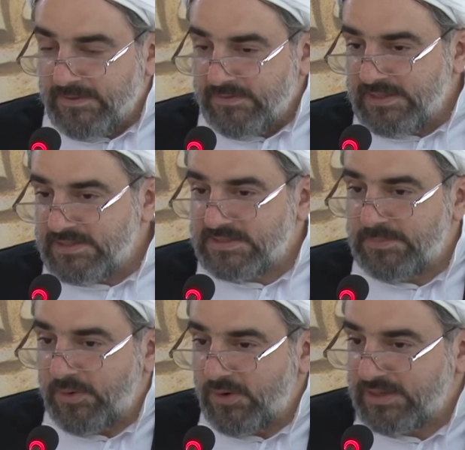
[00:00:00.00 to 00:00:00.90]
the
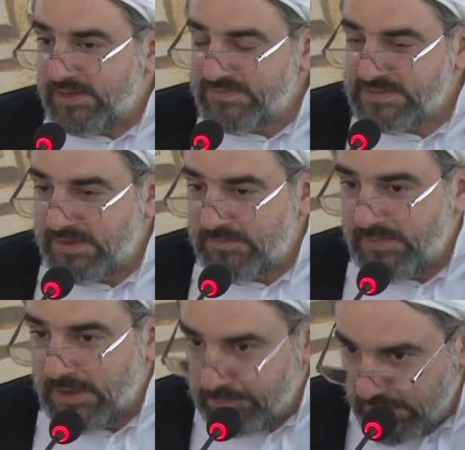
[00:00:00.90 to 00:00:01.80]
Sepah gives them
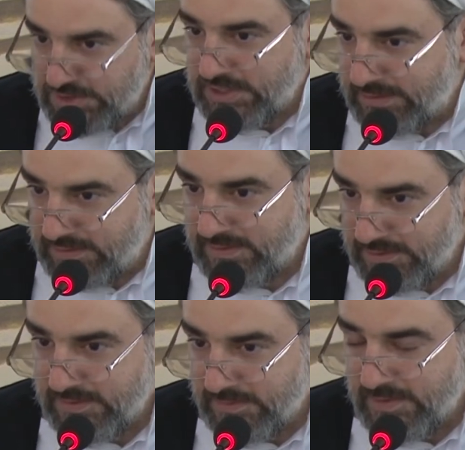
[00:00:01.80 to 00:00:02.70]
a budget
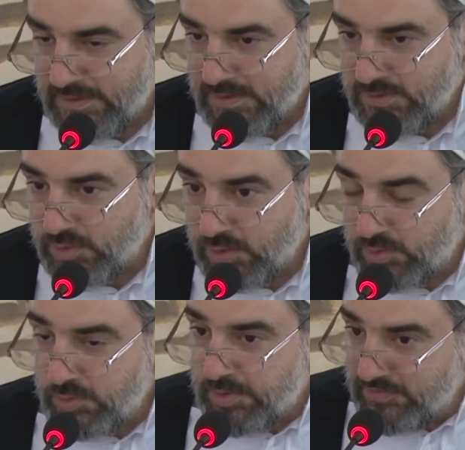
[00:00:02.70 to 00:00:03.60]
to a
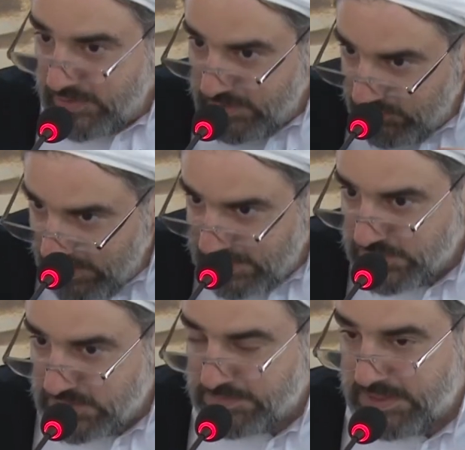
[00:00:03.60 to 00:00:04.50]
group of very
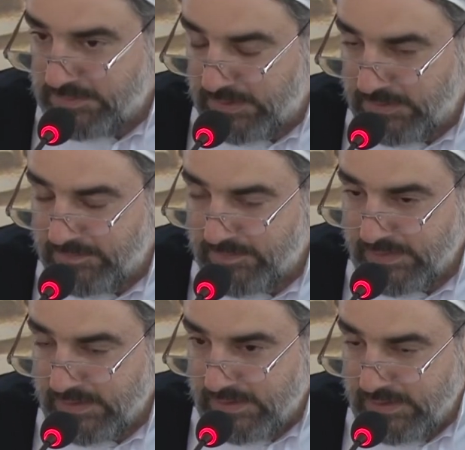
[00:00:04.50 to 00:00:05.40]
religious people
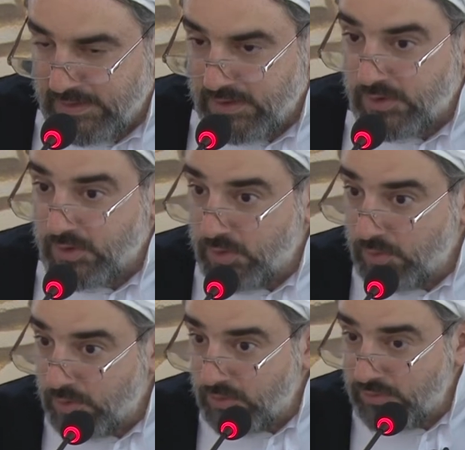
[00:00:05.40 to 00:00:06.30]

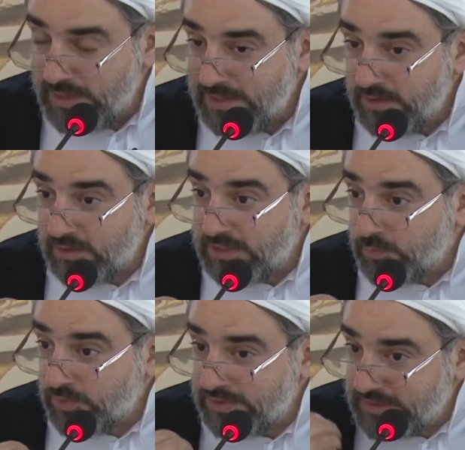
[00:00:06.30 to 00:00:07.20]
who really
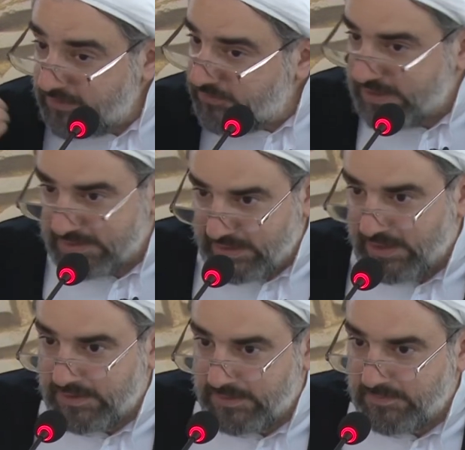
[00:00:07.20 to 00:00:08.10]
want to give their
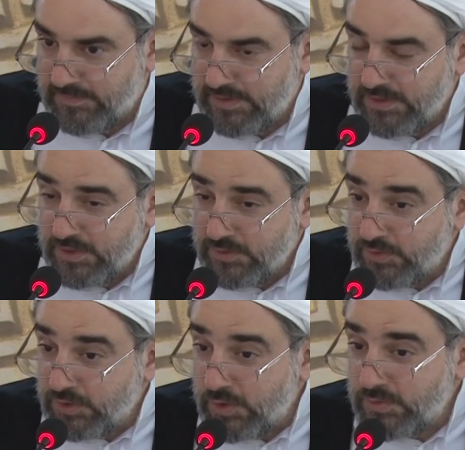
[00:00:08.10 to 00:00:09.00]
time
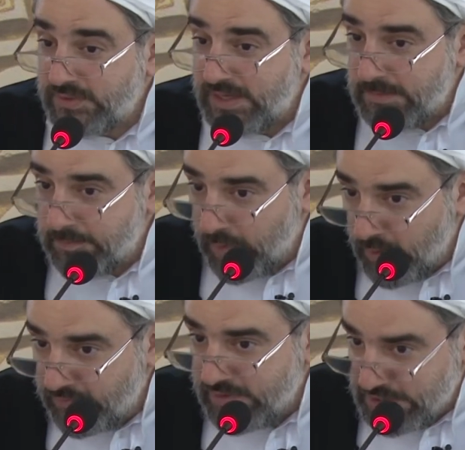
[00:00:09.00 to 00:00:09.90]
to go to
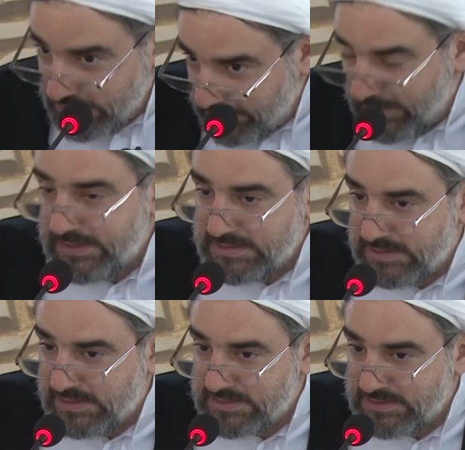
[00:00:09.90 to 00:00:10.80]
impoverished
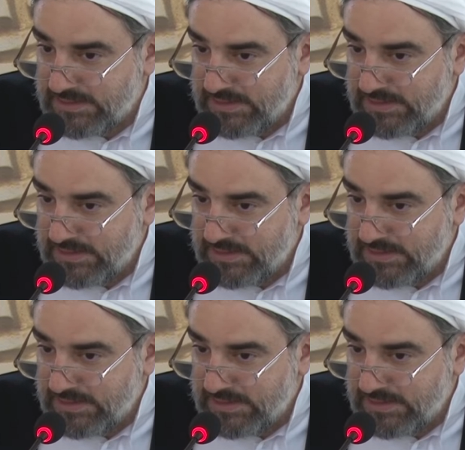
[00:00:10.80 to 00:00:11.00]
places